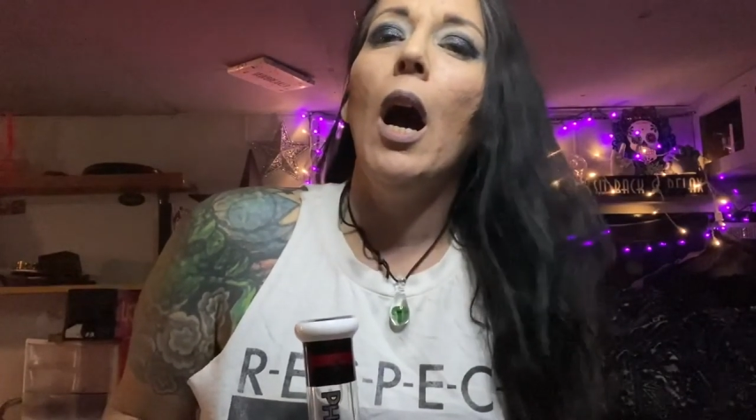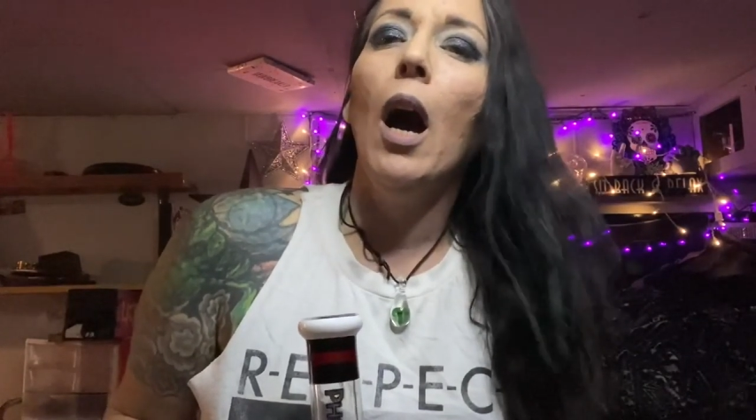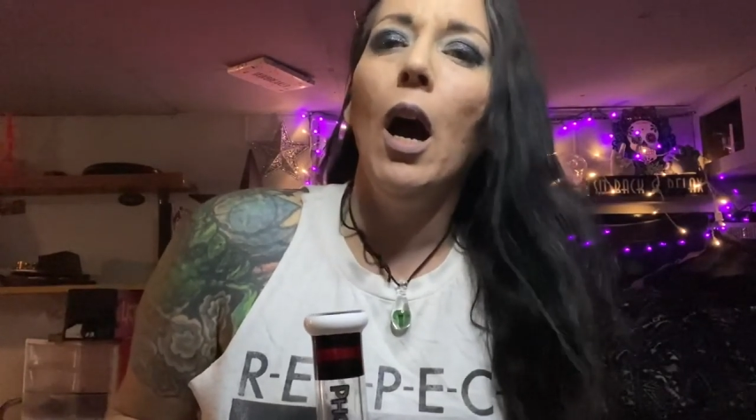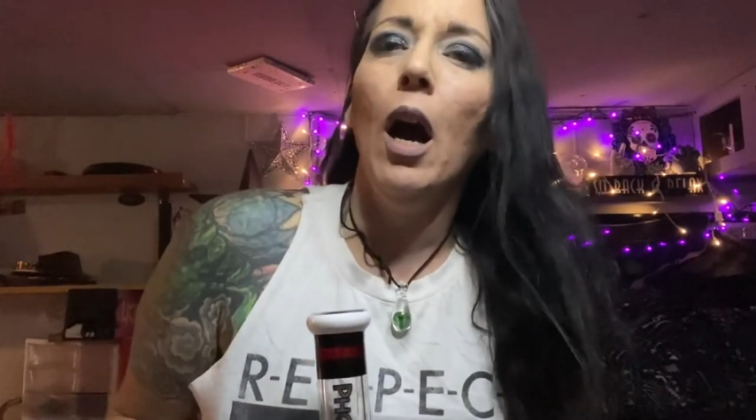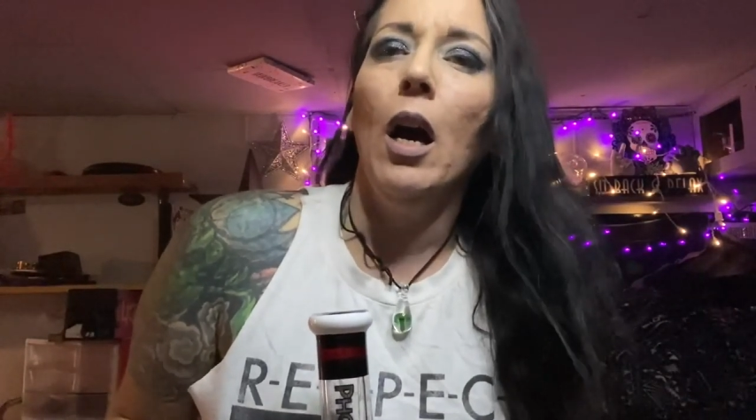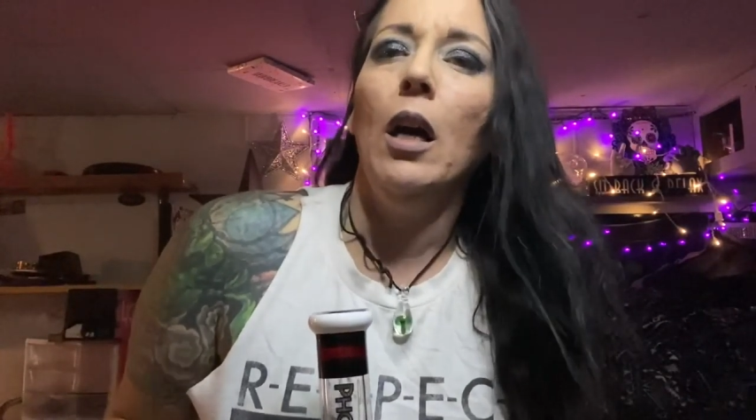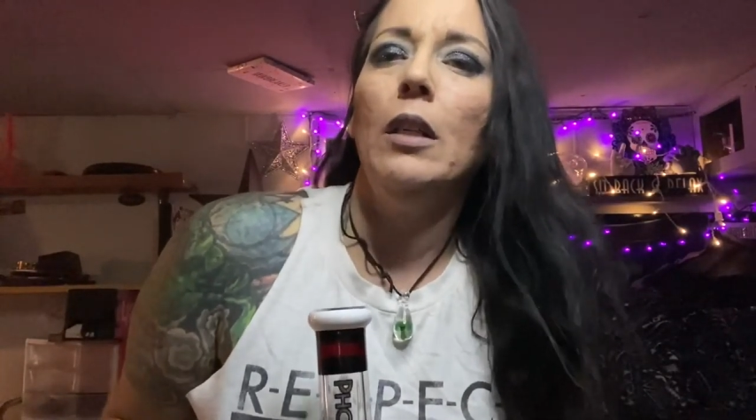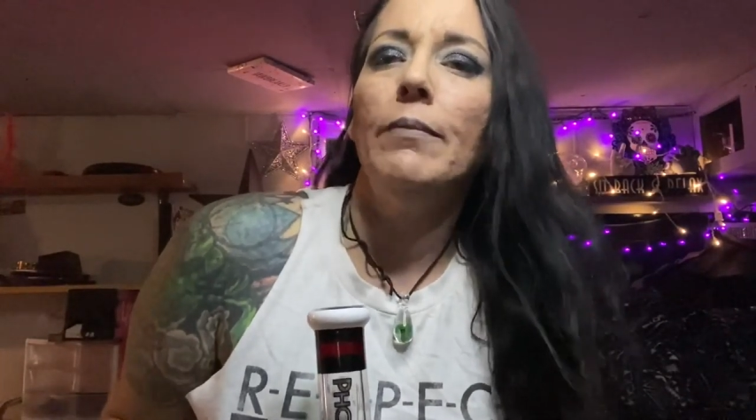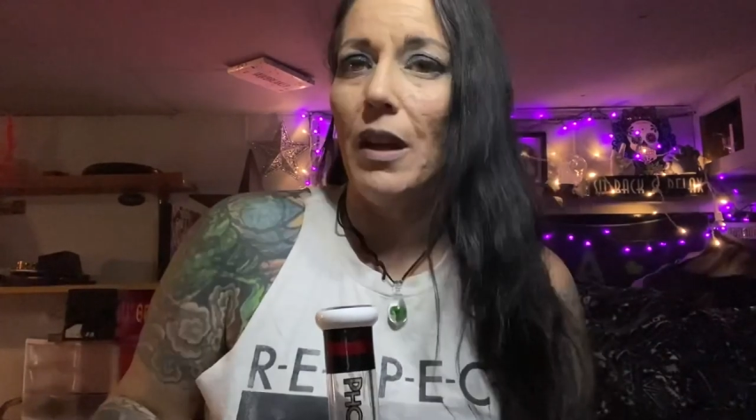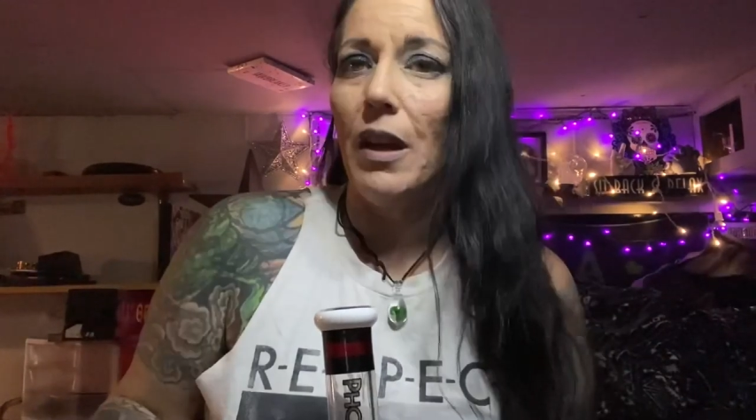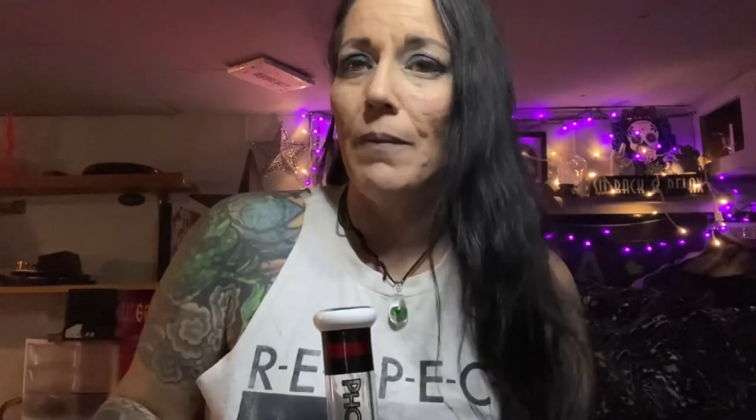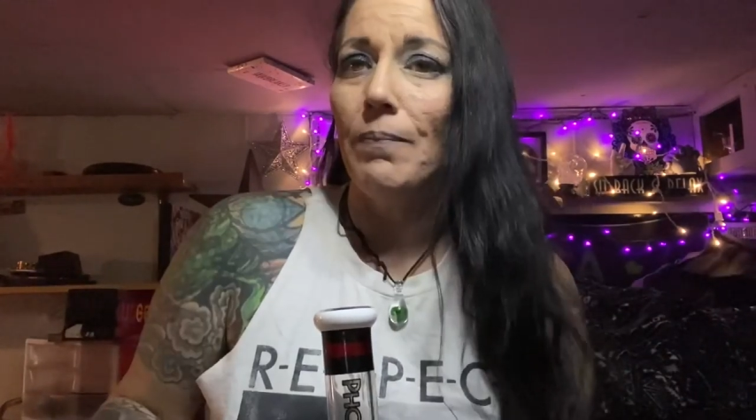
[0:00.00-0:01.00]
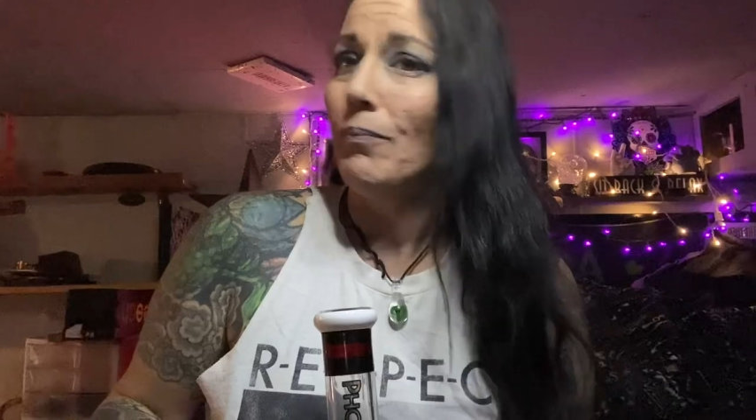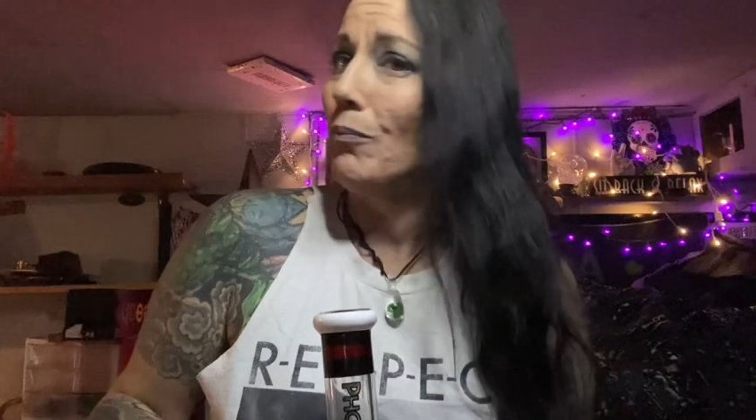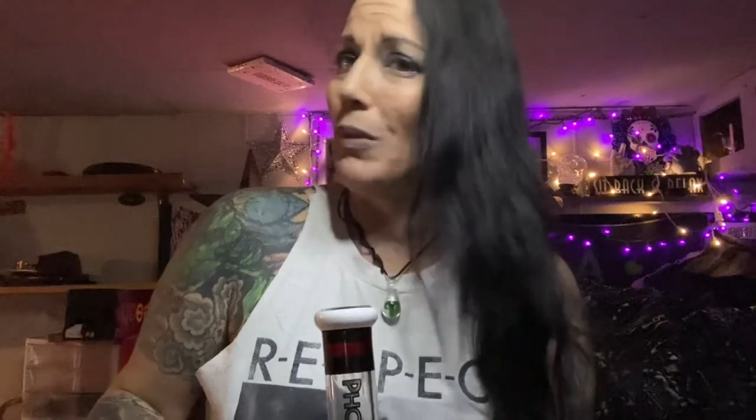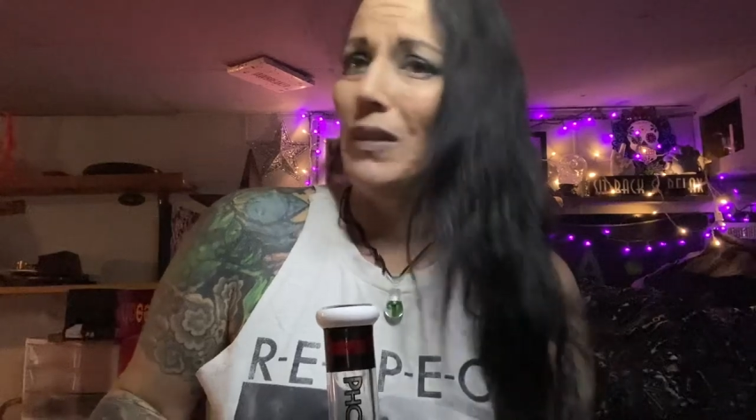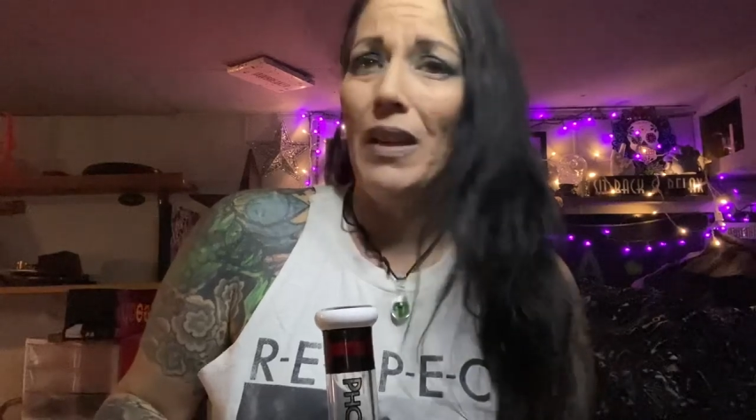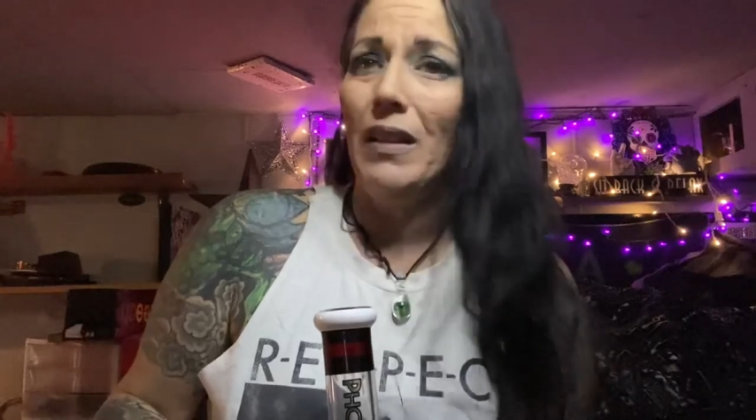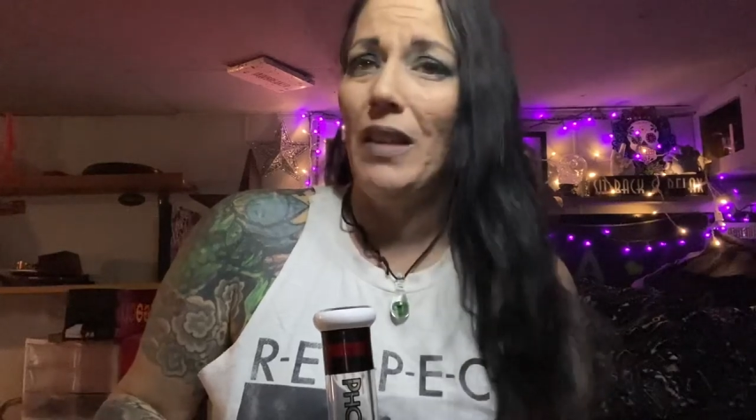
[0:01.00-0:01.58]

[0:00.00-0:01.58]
Oh, but besides